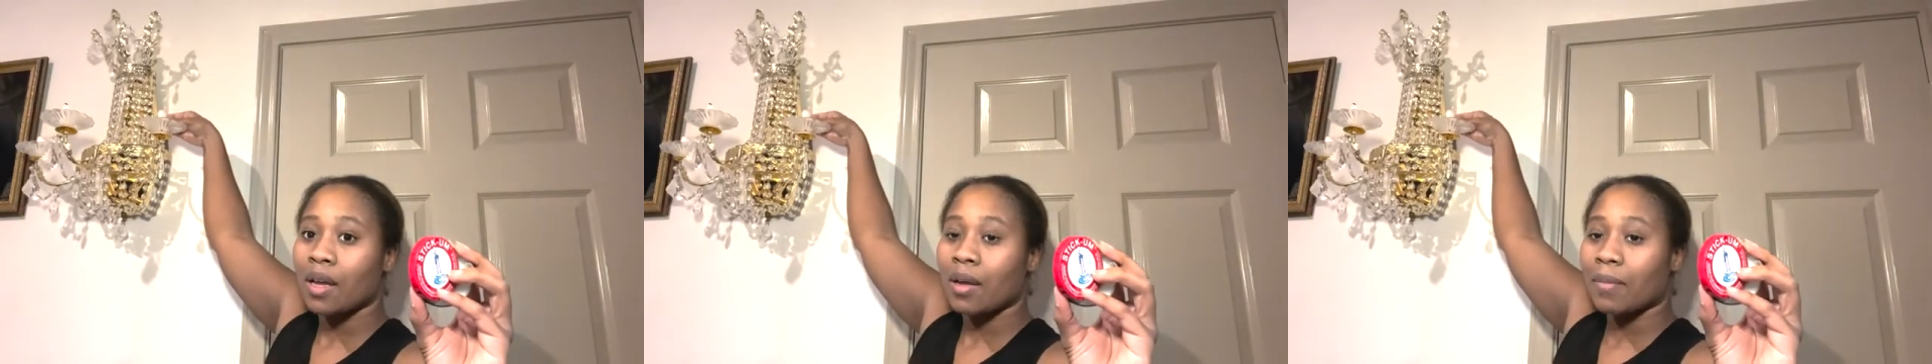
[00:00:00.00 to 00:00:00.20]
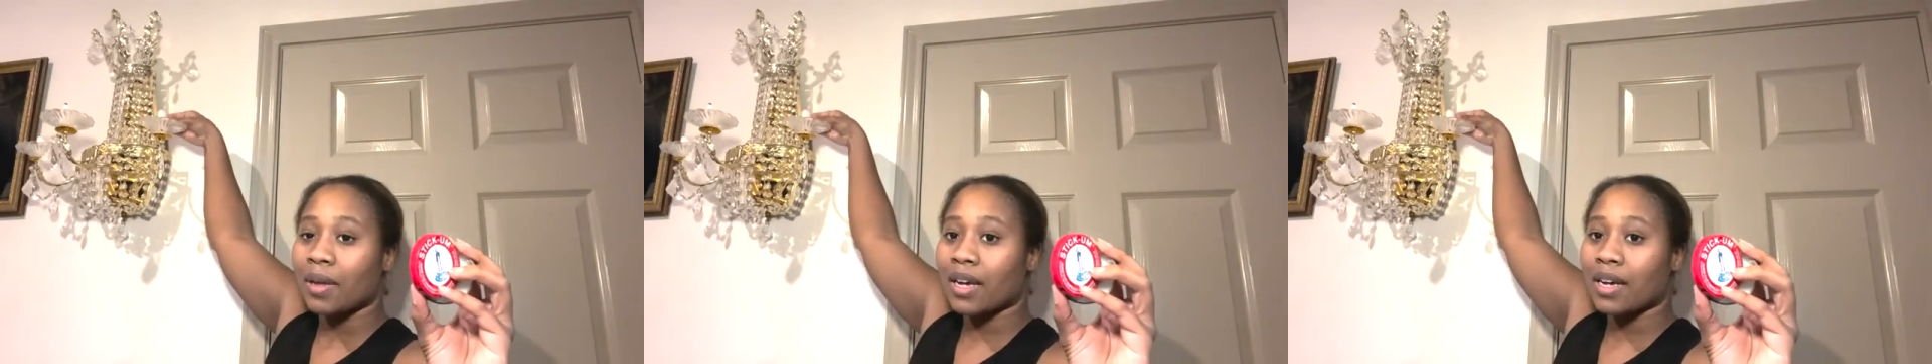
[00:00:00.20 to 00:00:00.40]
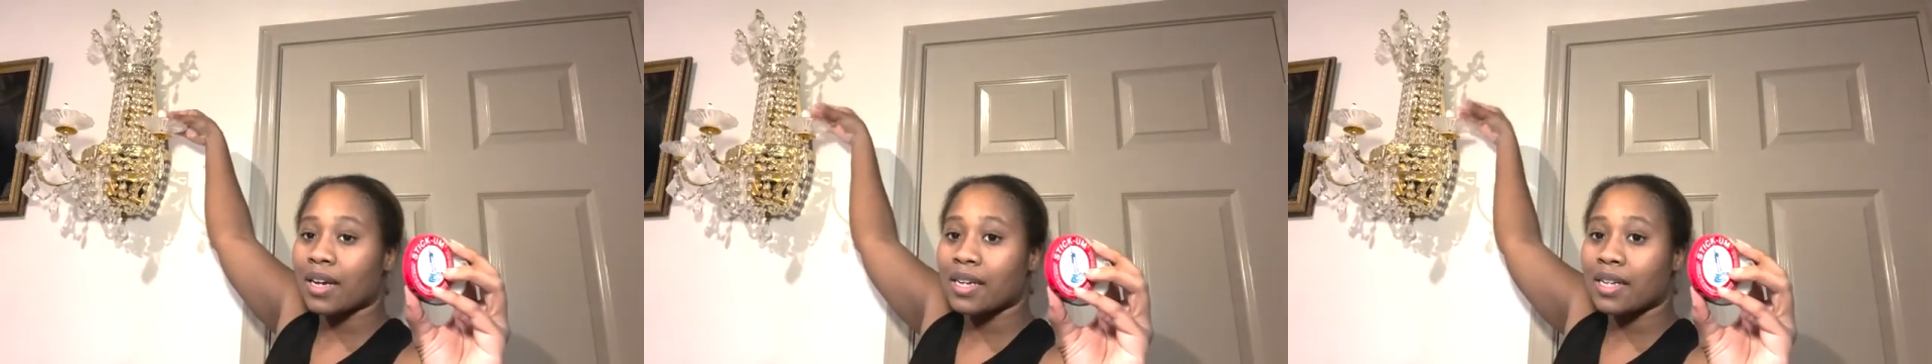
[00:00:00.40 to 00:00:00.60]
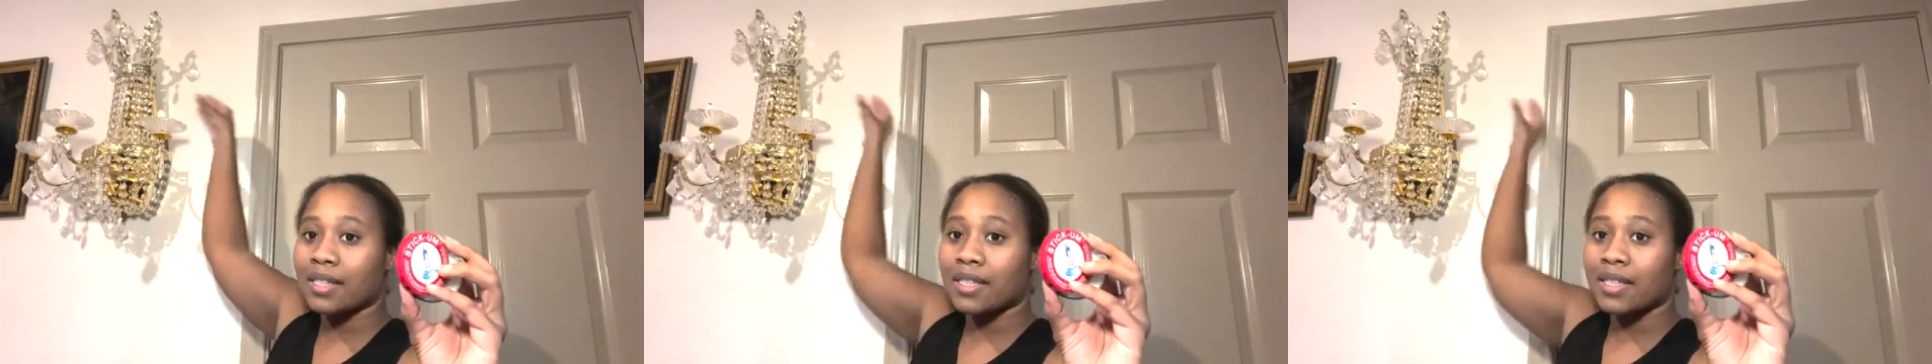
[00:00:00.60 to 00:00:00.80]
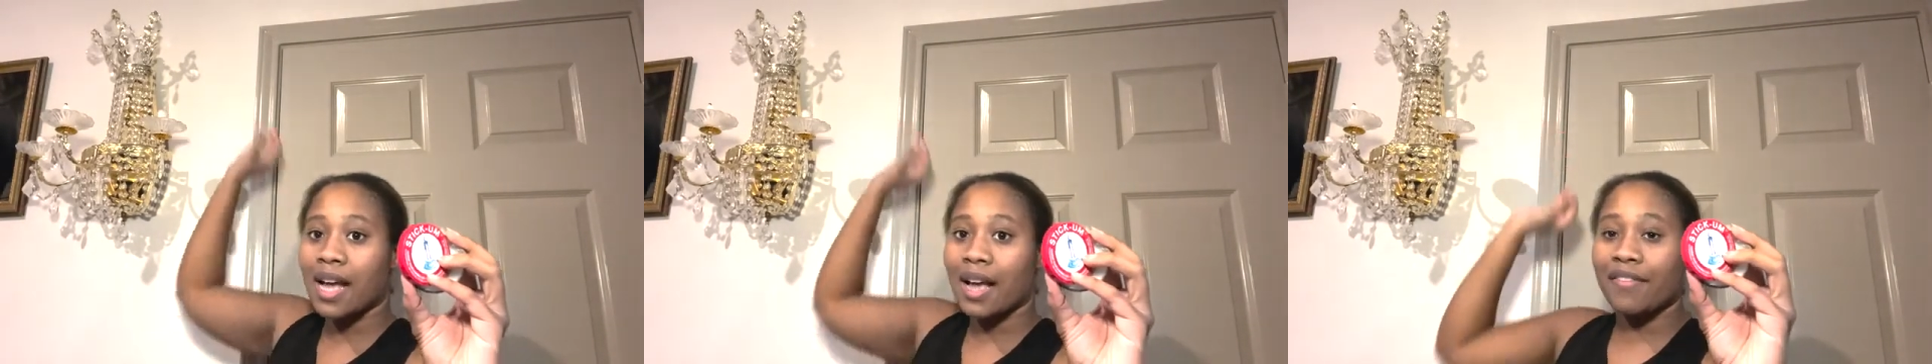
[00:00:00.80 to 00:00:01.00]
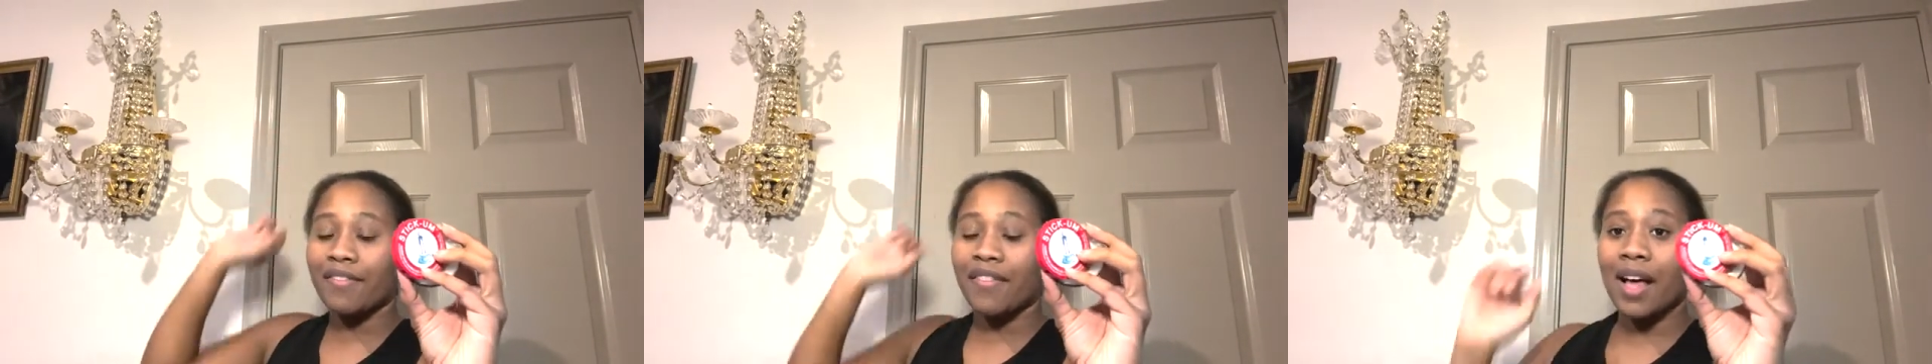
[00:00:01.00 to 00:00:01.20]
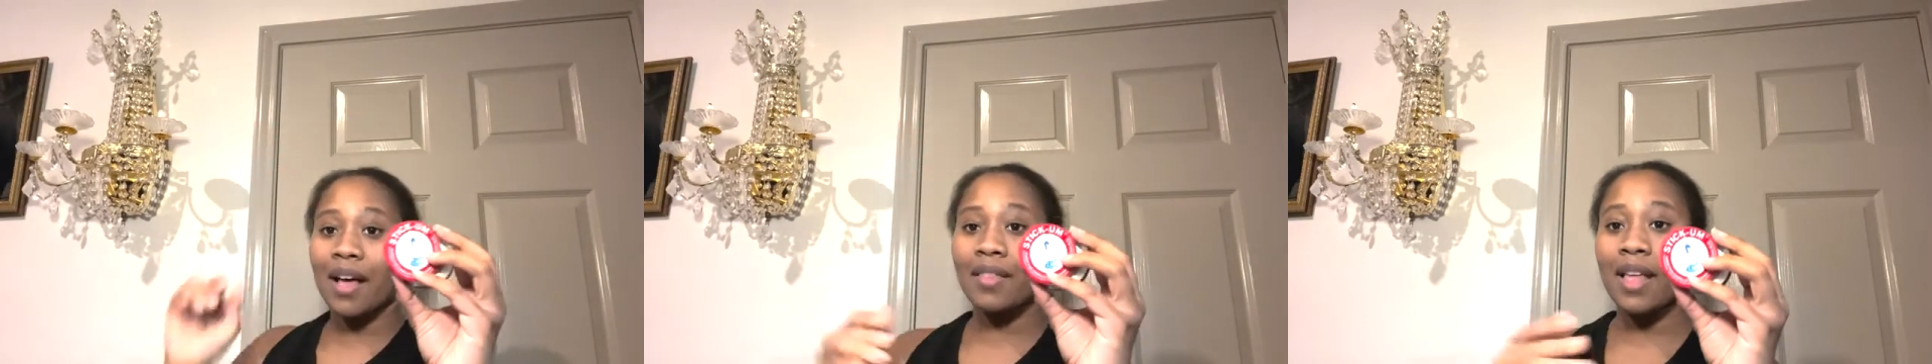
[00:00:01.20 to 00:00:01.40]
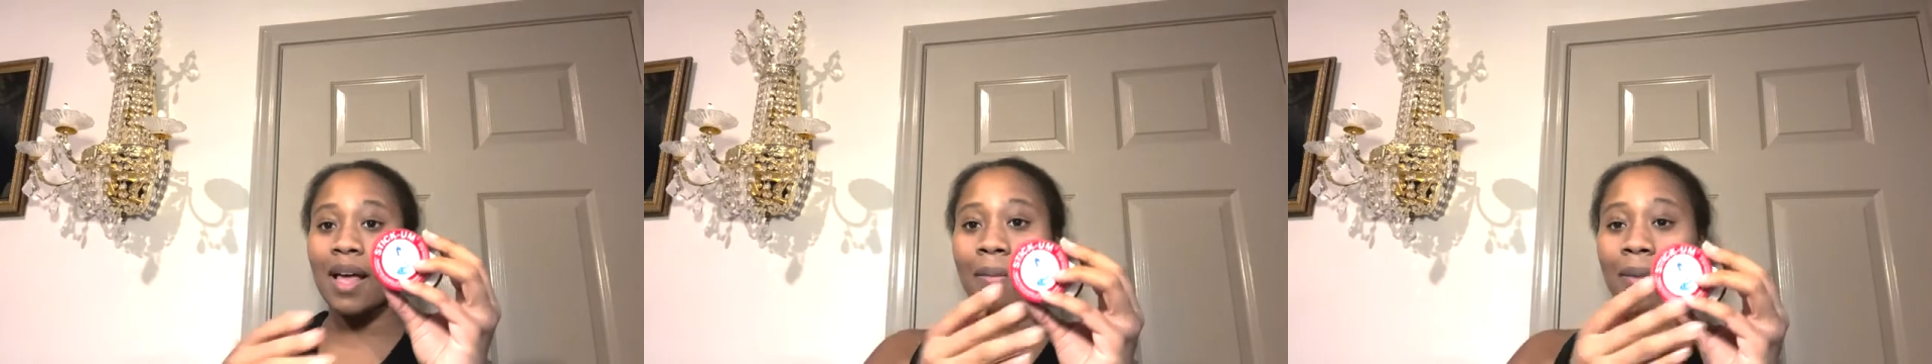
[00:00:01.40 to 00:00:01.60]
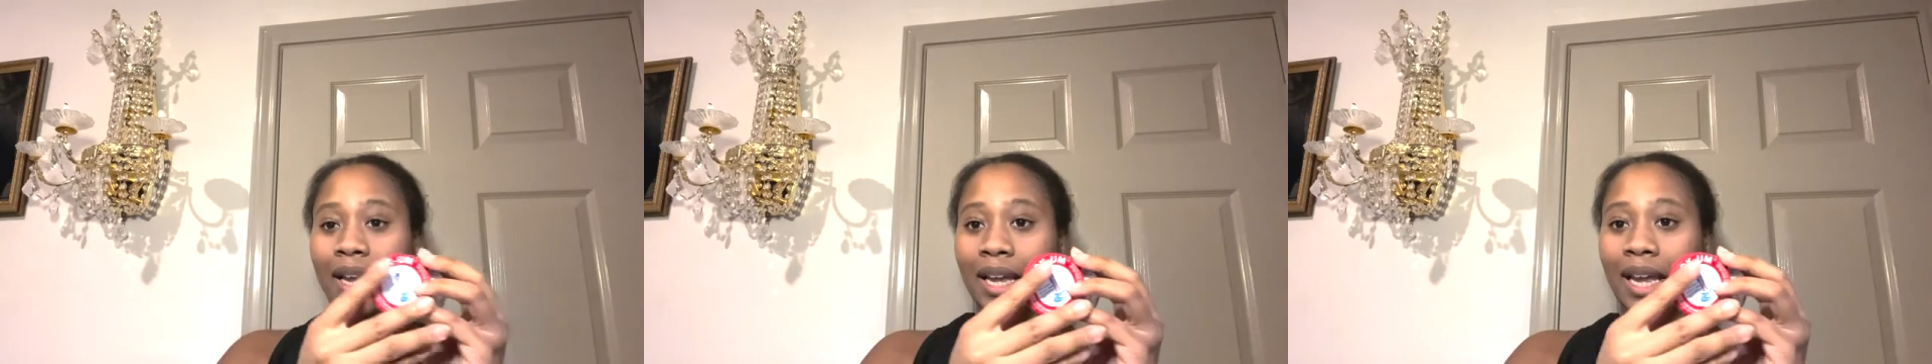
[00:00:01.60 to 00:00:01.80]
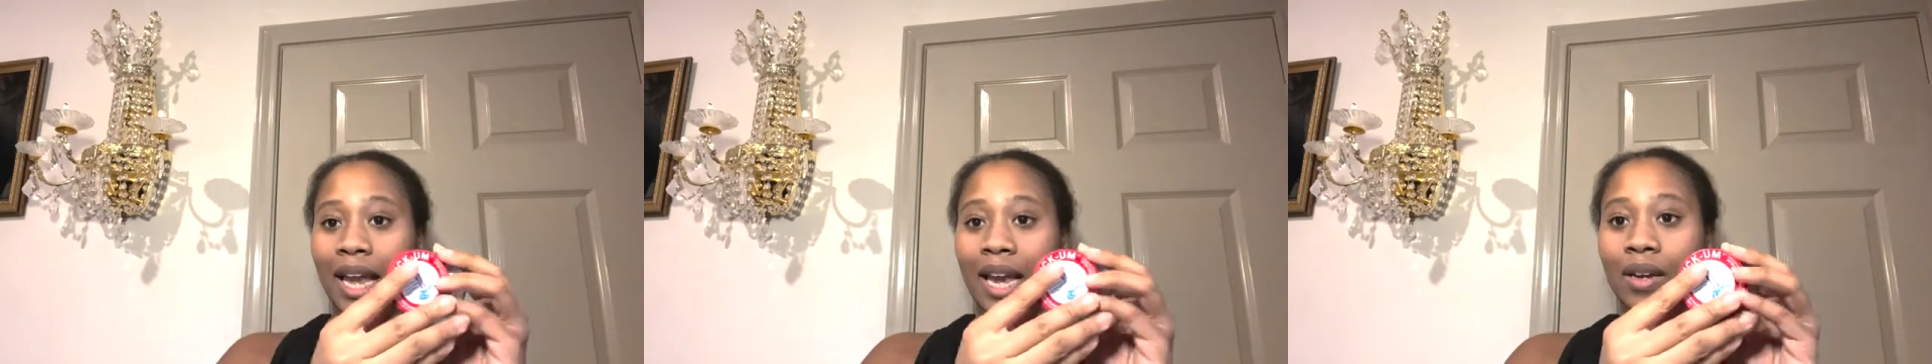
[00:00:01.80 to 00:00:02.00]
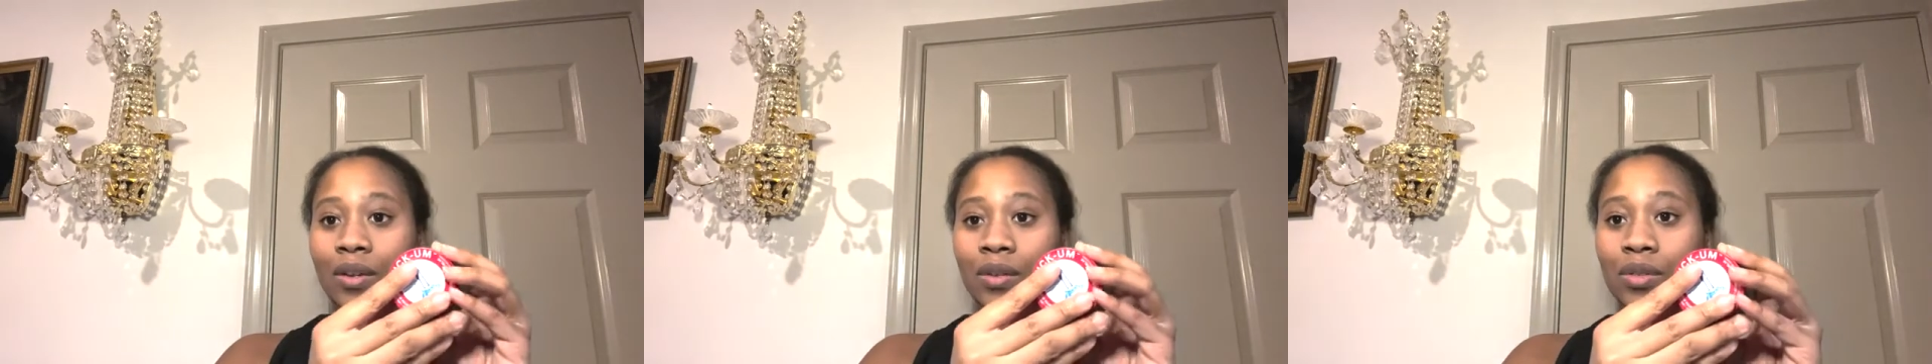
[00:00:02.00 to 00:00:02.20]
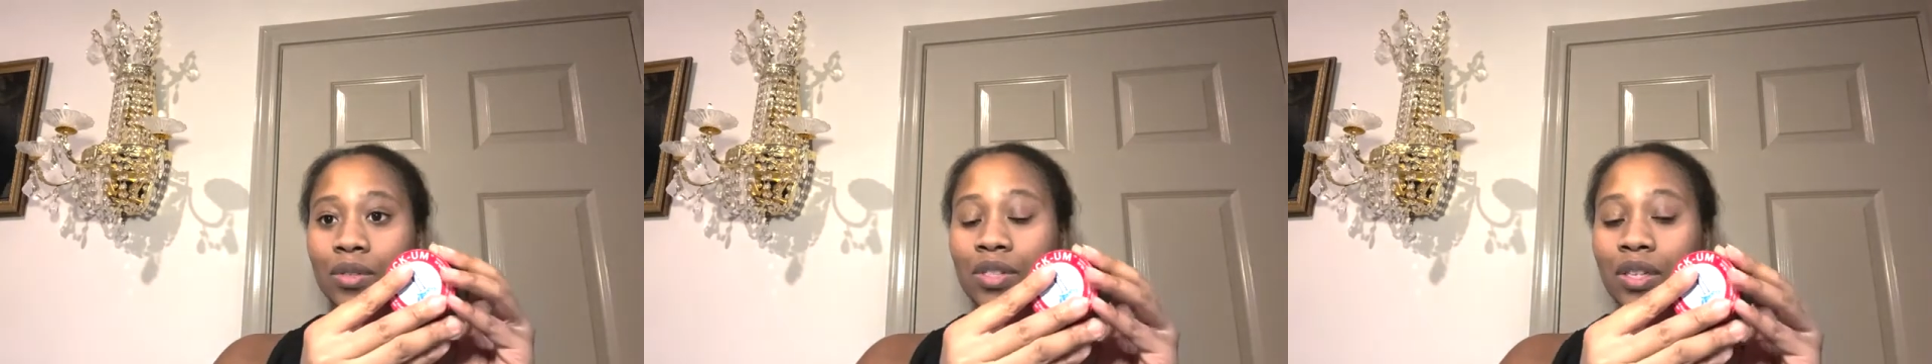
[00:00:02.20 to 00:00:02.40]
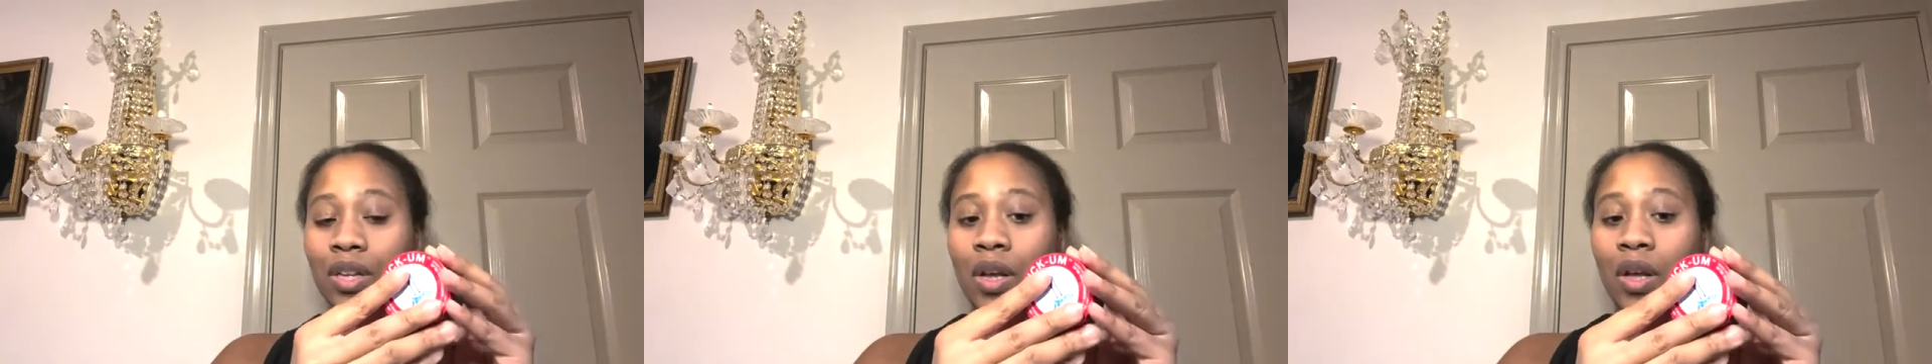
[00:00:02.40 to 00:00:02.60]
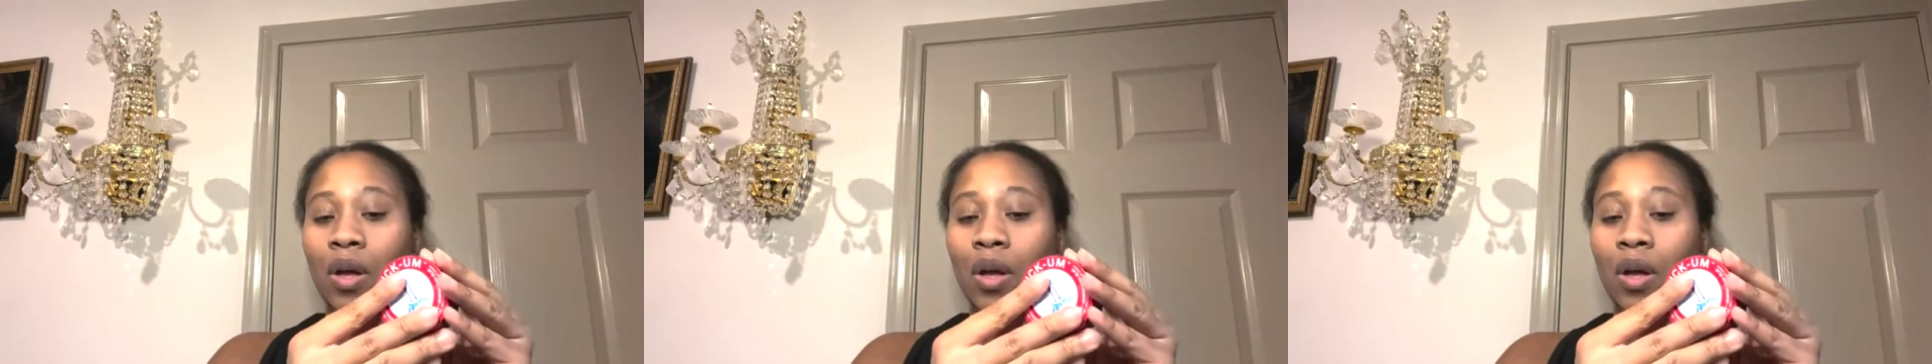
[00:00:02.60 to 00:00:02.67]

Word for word: because I found that my candles